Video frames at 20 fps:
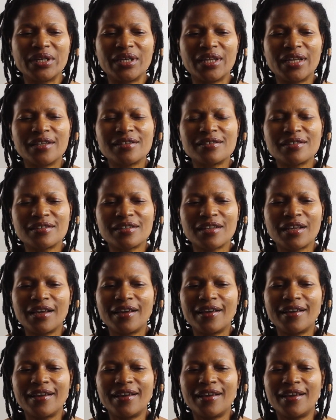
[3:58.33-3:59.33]
it is,
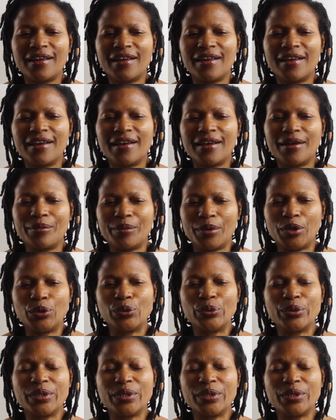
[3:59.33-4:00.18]
when you